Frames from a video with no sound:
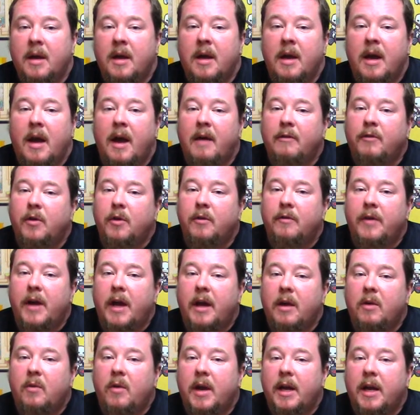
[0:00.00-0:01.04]
After
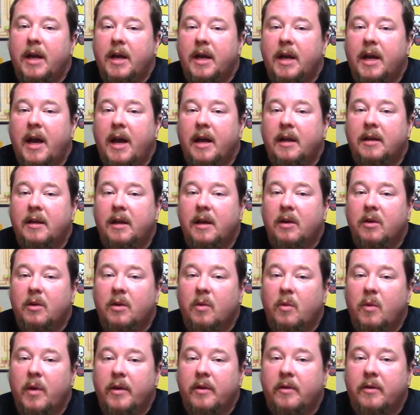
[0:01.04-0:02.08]
evaluating and acting on the
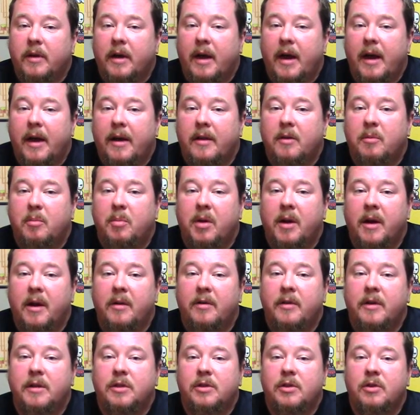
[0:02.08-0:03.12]
weather die, the player
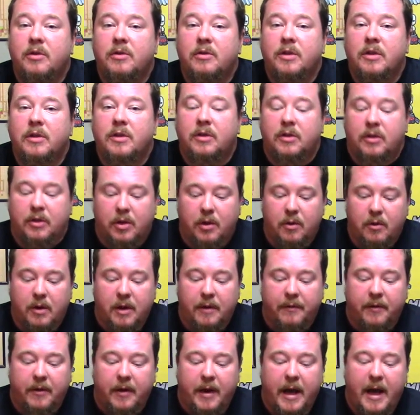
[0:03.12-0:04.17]
then chooses two
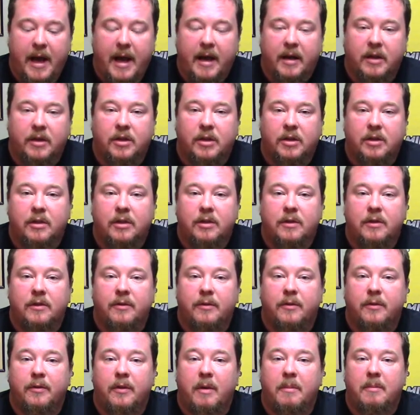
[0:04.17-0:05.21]
different actions
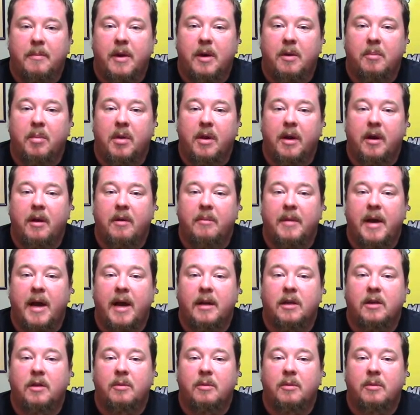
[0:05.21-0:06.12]
from their player mat to